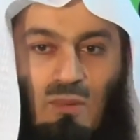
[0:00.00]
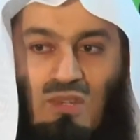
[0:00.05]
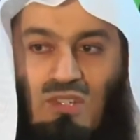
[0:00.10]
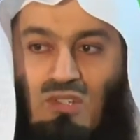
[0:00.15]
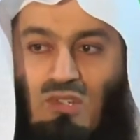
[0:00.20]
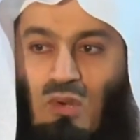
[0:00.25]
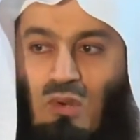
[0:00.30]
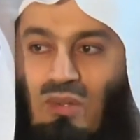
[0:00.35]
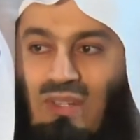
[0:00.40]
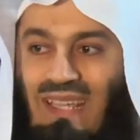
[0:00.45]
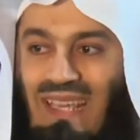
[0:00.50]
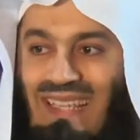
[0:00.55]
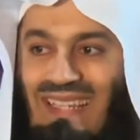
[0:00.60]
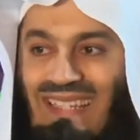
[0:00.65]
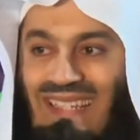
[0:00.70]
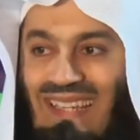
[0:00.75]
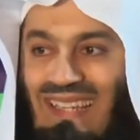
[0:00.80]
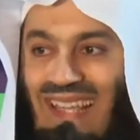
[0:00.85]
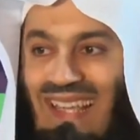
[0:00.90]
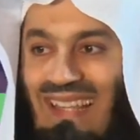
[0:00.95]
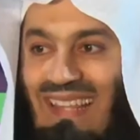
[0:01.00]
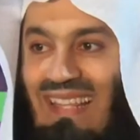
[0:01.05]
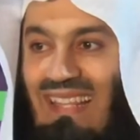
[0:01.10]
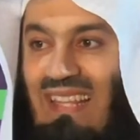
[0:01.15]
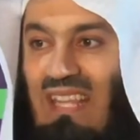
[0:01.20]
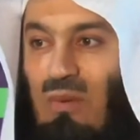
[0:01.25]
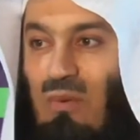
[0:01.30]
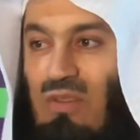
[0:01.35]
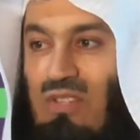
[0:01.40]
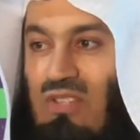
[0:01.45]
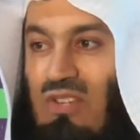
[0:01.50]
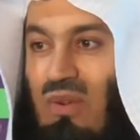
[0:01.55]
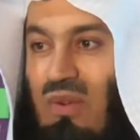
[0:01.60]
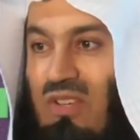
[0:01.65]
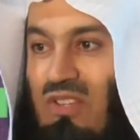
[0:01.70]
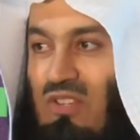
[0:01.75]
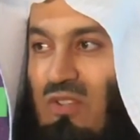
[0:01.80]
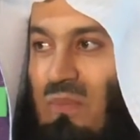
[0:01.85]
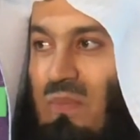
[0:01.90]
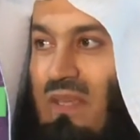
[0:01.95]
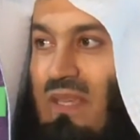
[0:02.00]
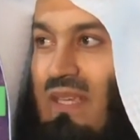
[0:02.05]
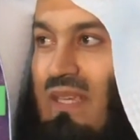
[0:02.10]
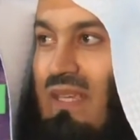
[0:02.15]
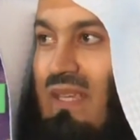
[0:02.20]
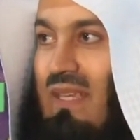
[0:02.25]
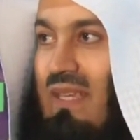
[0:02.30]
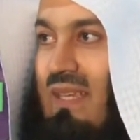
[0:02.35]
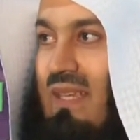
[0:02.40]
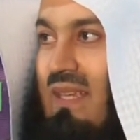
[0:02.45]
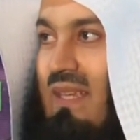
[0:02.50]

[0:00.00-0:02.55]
was told yesterday that there was going to be